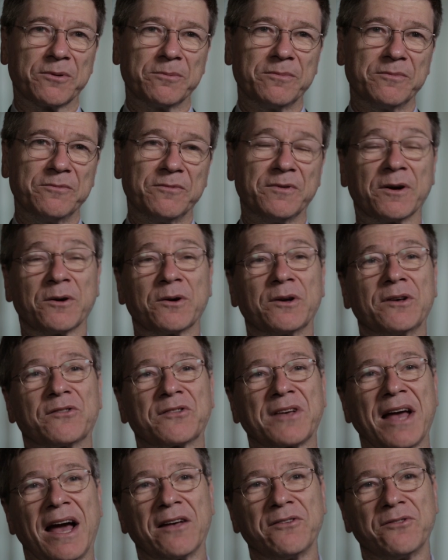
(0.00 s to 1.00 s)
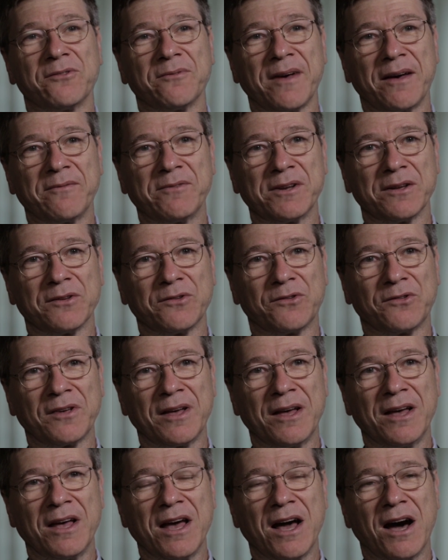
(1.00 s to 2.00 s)
from various kinds of evidence
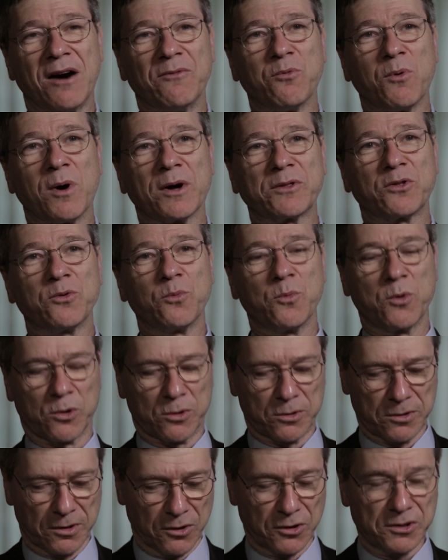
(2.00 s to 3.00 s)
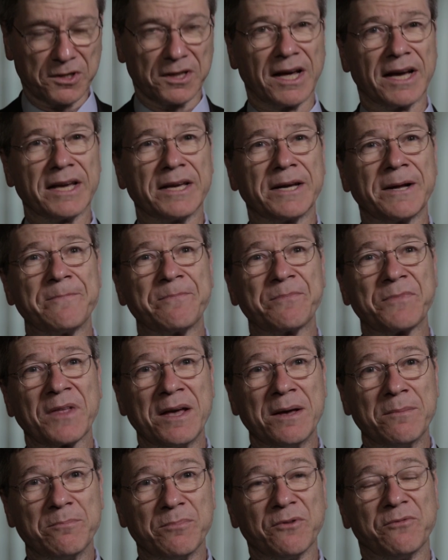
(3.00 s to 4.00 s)
of what the world looked like
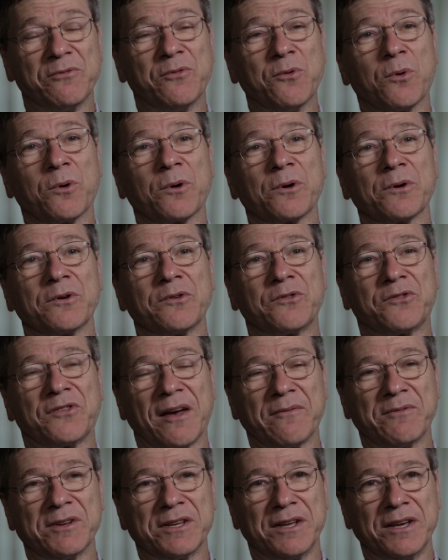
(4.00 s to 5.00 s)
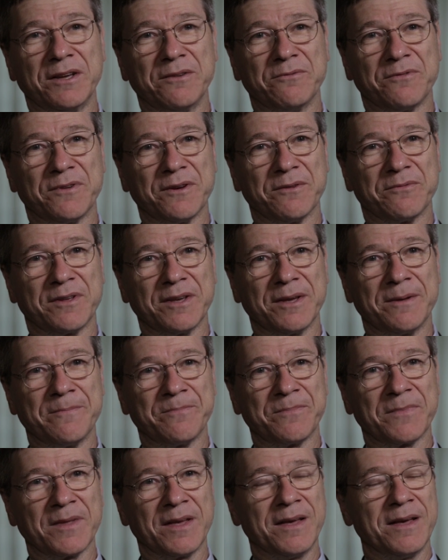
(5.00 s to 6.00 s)
before seventeen fifty.
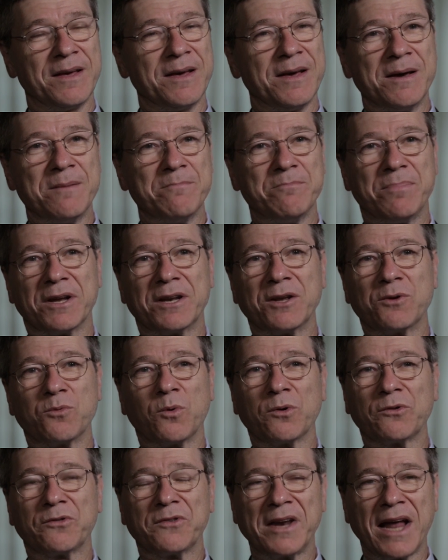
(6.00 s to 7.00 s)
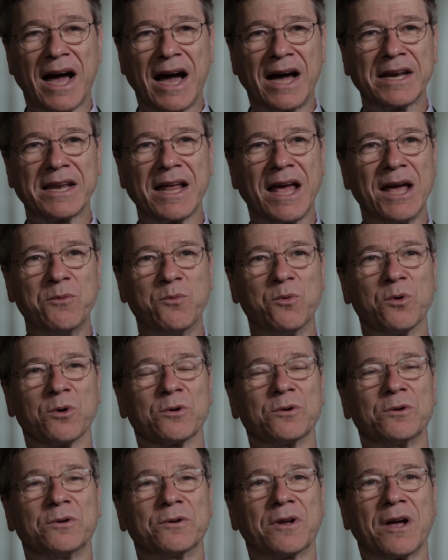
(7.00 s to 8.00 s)
But it was not a
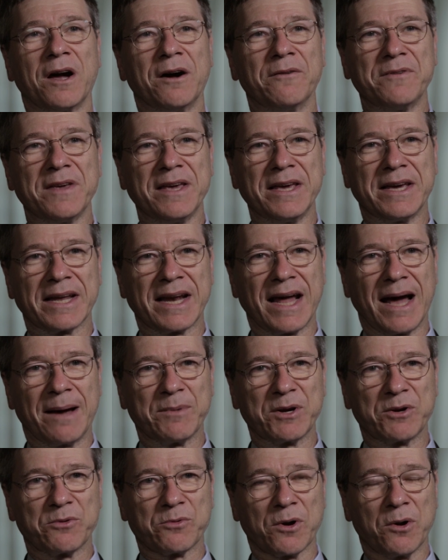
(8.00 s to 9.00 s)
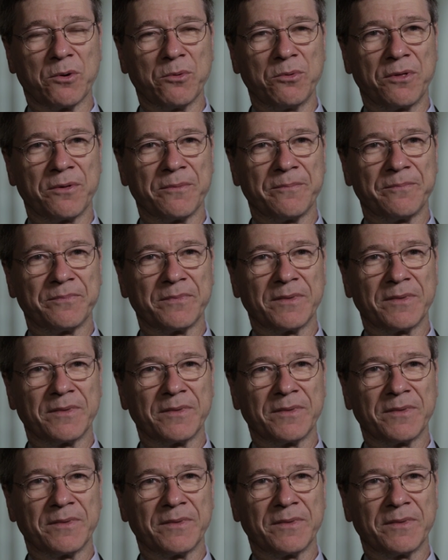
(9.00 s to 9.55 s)
world of economic growth.